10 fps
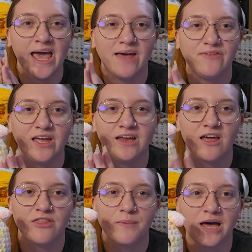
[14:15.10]
And
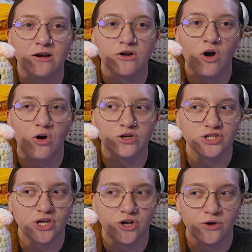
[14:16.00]
then the pattern
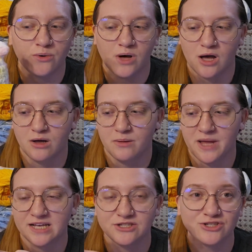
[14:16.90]
also
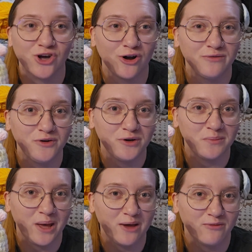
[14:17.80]
has a scarf you
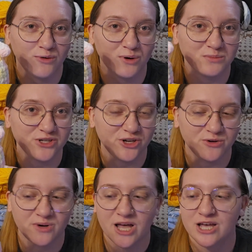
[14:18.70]
can make for them
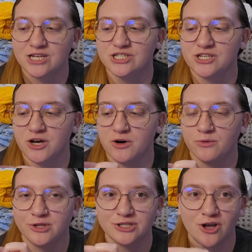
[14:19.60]
too.
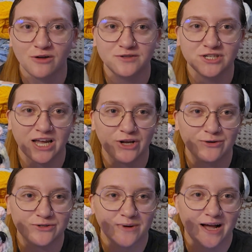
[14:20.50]
So the scarf just kind of
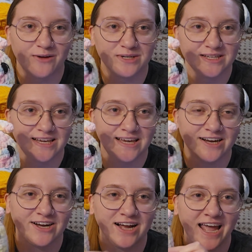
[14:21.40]
goes around
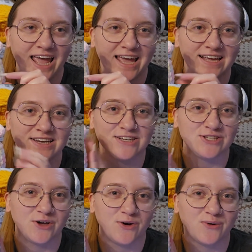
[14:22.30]
here. And
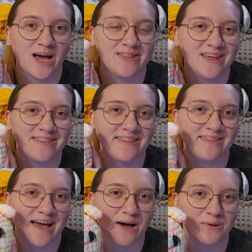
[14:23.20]
so I think
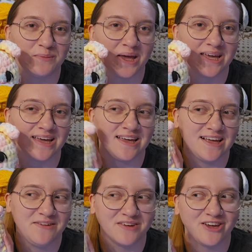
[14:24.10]
that that would make
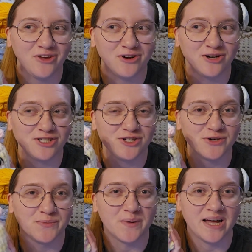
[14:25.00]
it even cuter
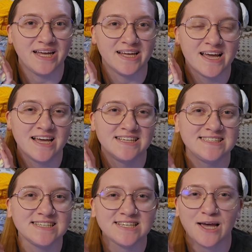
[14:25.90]
too. But
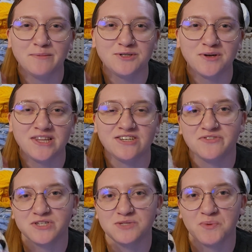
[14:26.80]
since I'm doing these
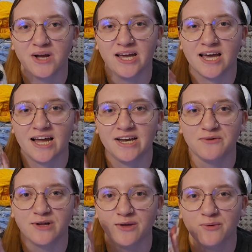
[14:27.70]
for spring, I
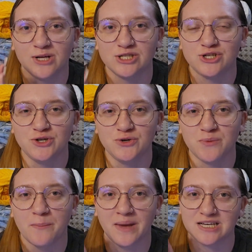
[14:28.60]
didn't really want
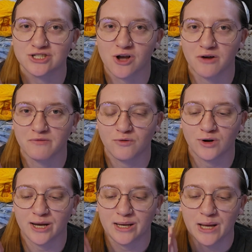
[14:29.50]
to make a scarf
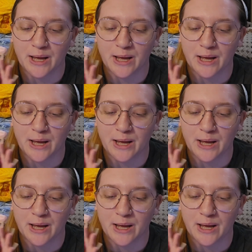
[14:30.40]
for it.